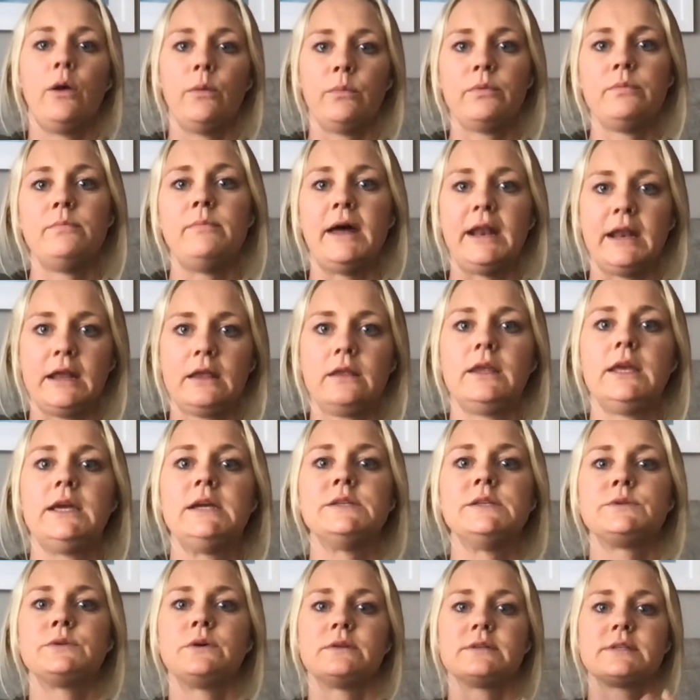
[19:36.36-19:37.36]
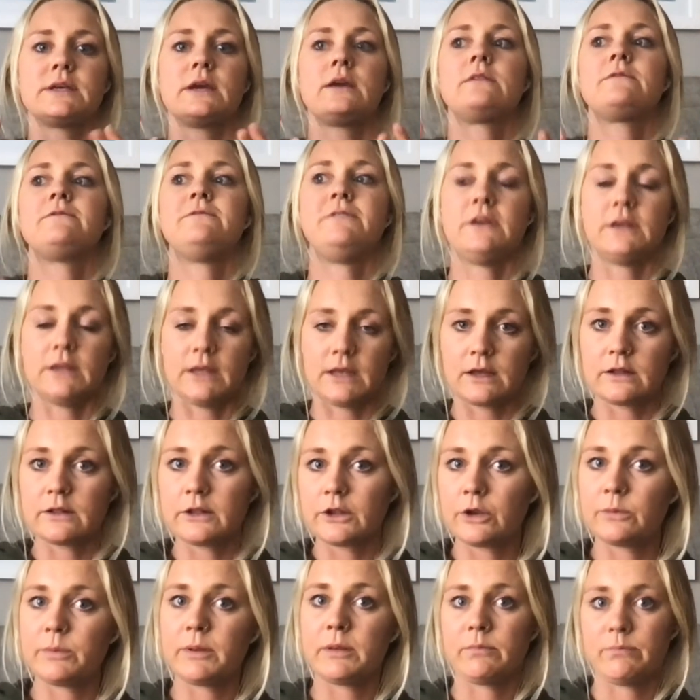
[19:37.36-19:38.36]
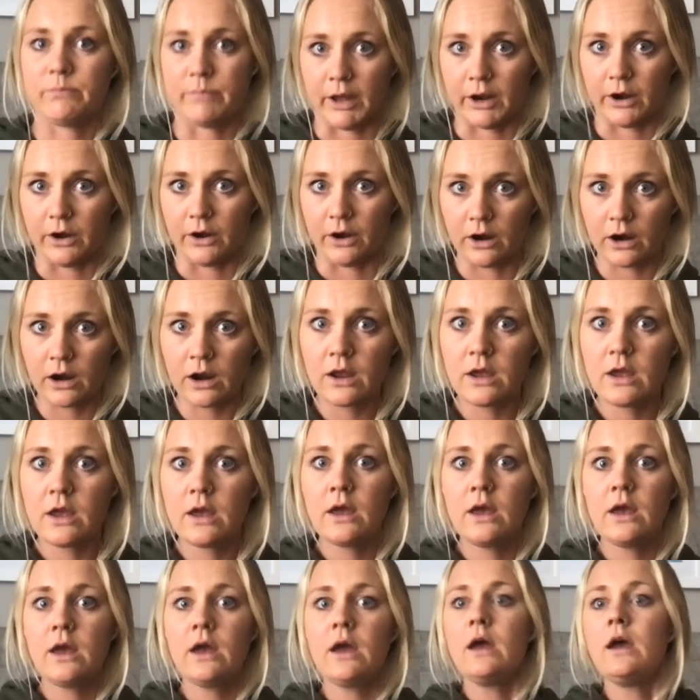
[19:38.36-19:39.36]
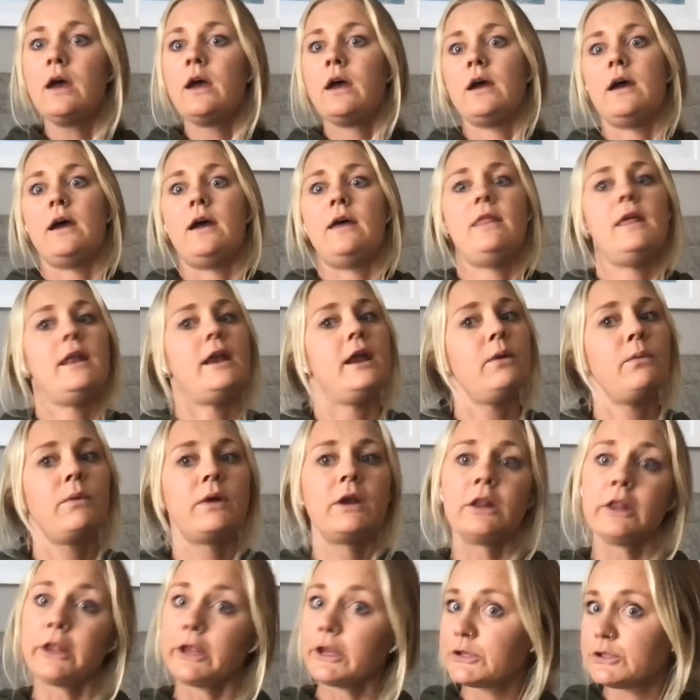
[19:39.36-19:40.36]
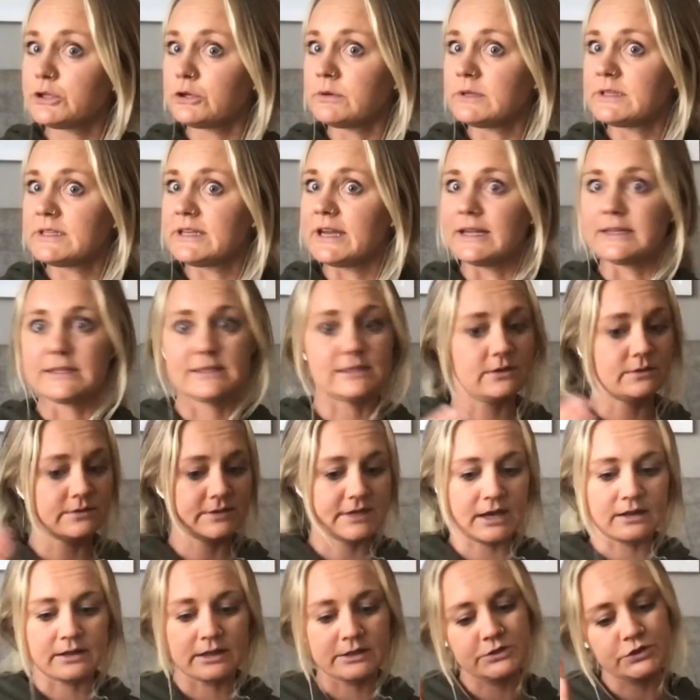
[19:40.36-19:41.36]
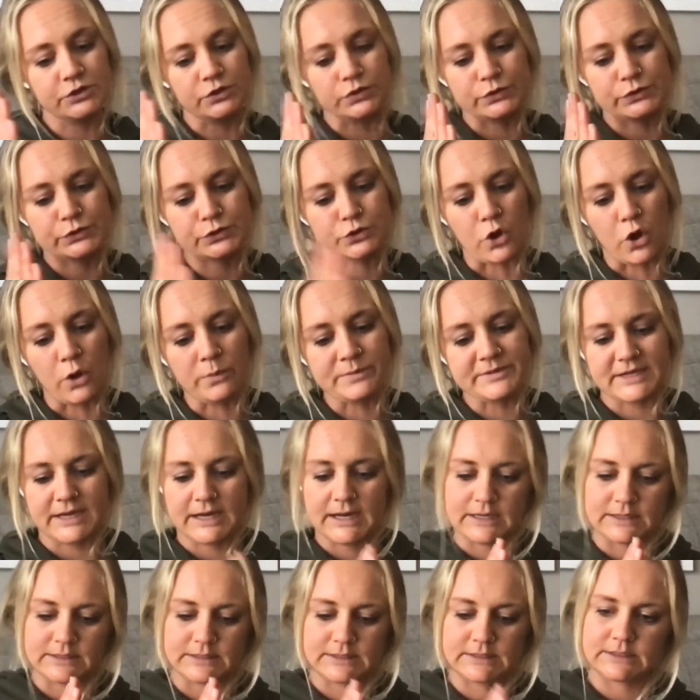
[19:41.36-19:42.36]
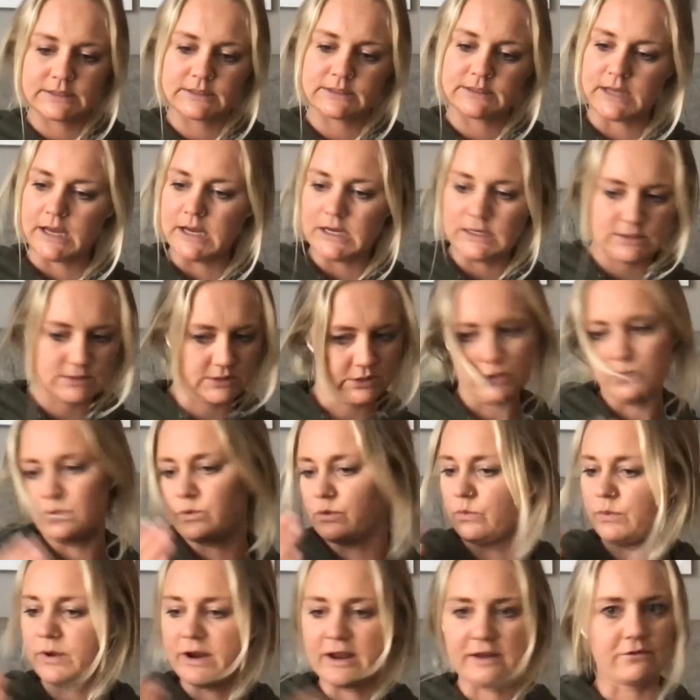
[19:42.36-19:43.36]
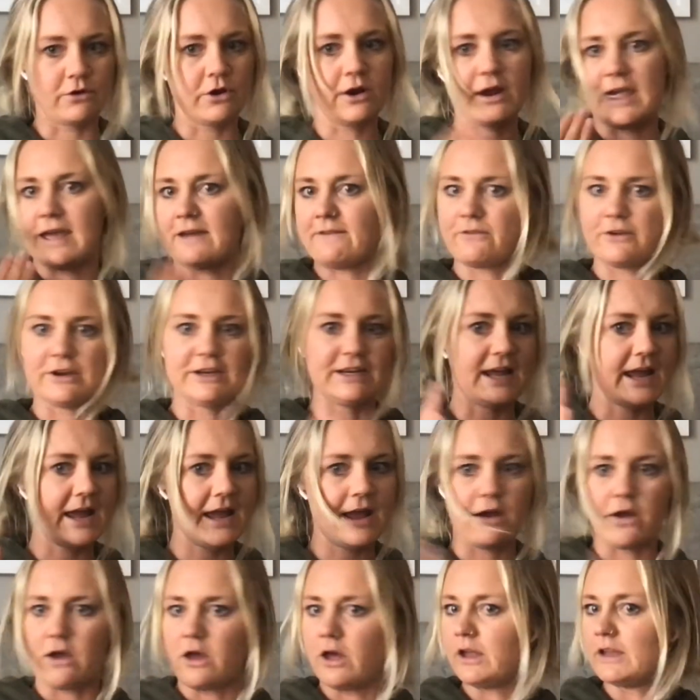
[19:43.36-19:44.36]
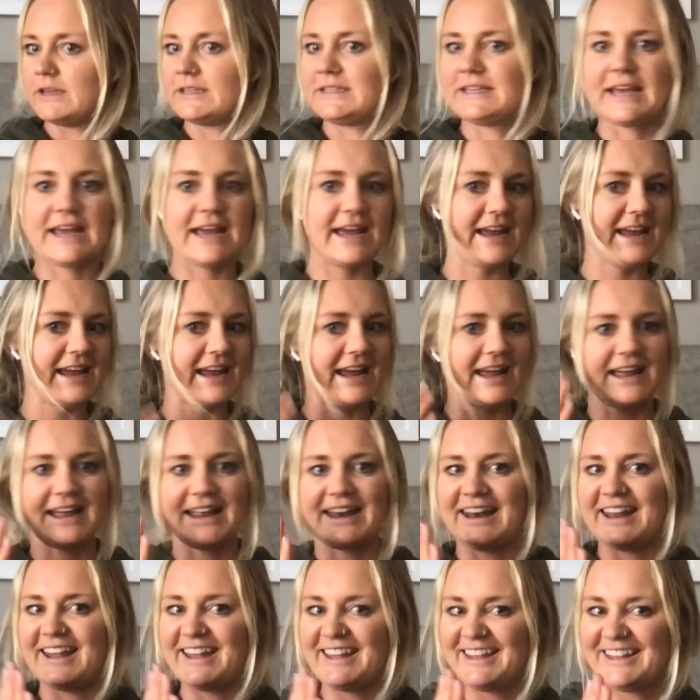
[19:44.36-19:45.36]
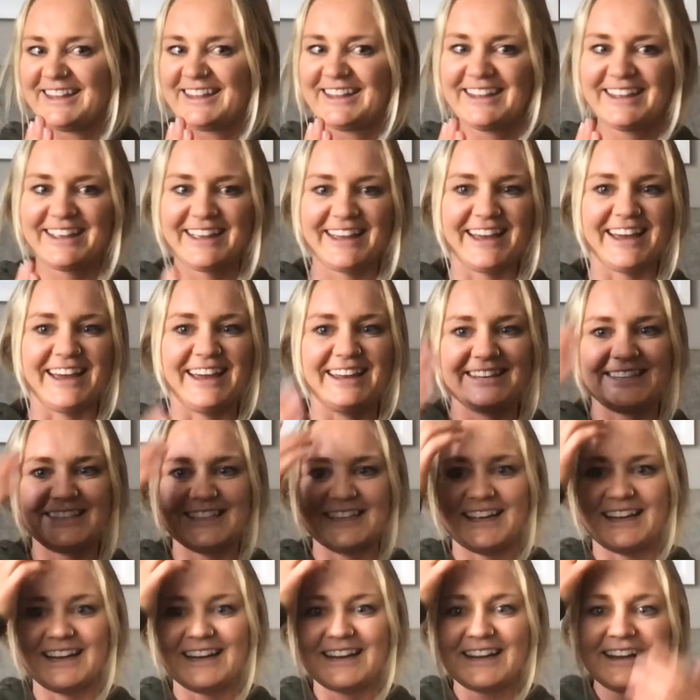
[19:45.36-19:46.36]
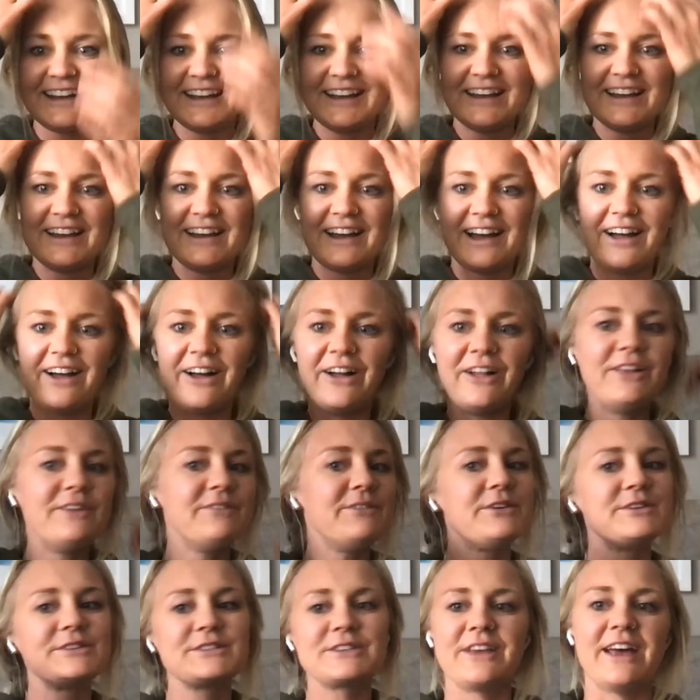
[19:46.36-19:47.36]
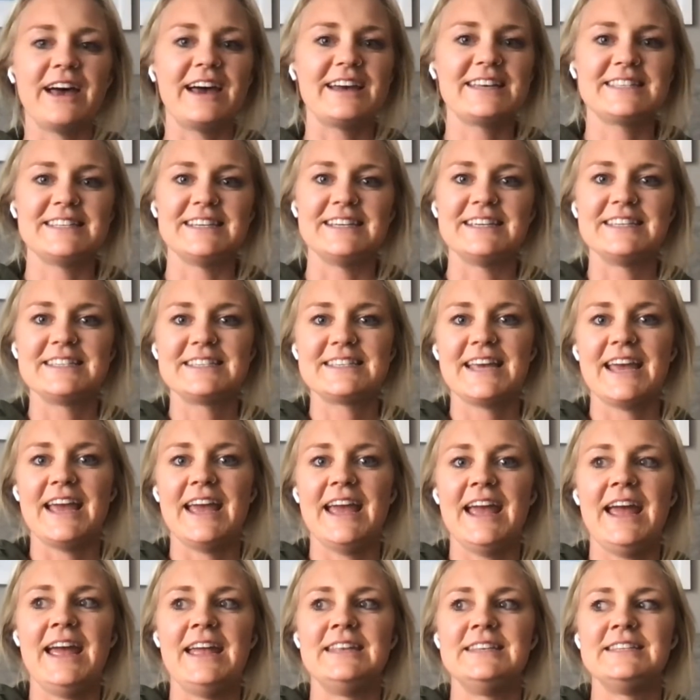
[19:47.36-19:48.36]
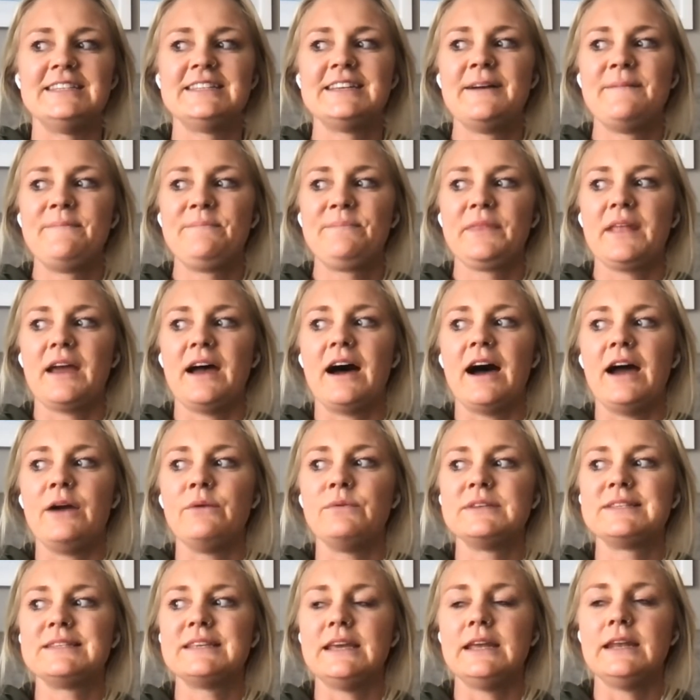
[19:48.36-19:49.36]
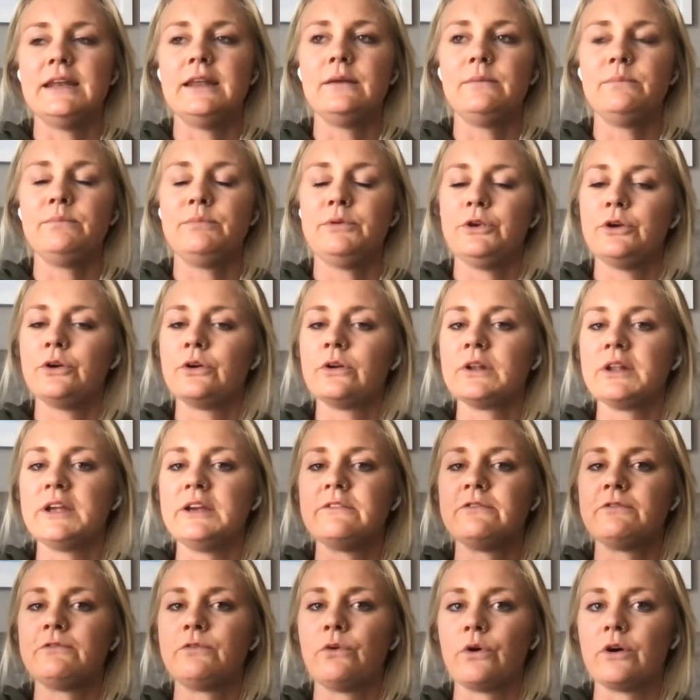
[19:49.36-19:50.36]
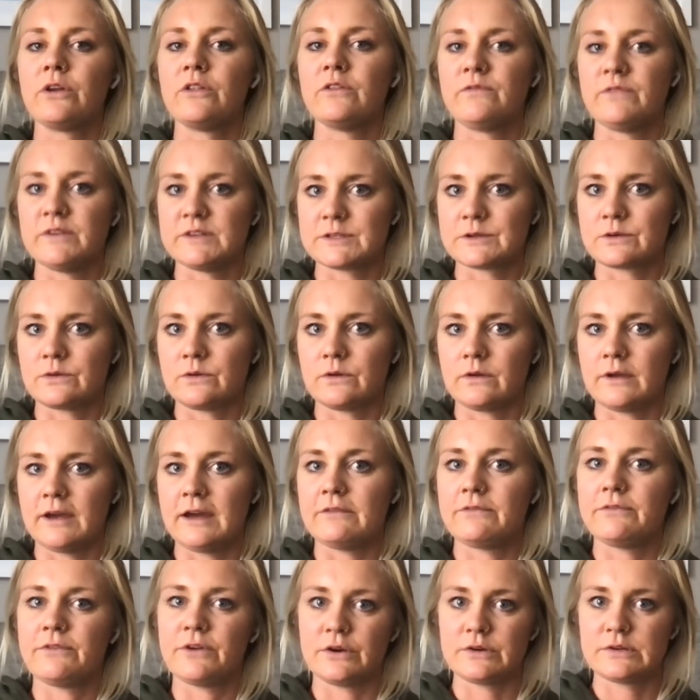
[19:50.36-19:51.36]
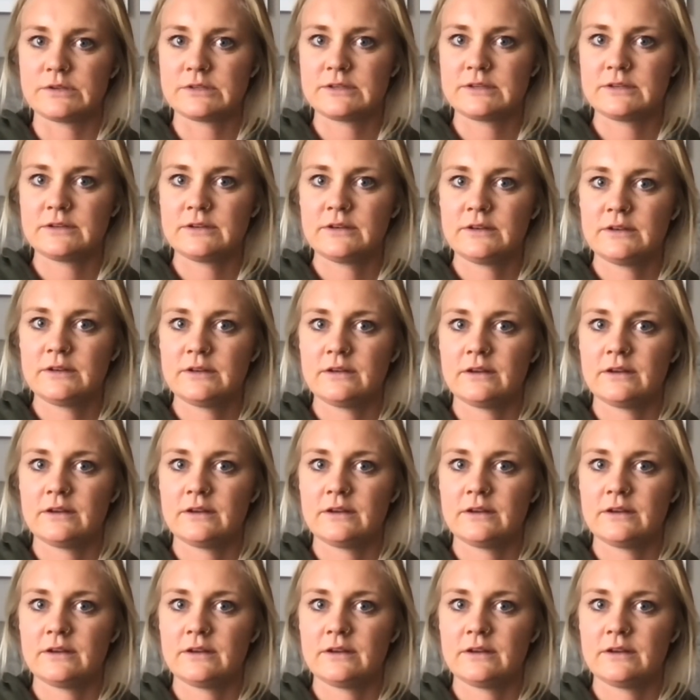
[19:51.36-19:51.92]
help medically. And so I was like feeling a little bit better. And then I went a little too intense and I was like, let's do sculpt and C2 or whatever every day, all day. And I did all of those classes and I was in it purely for the physical at first,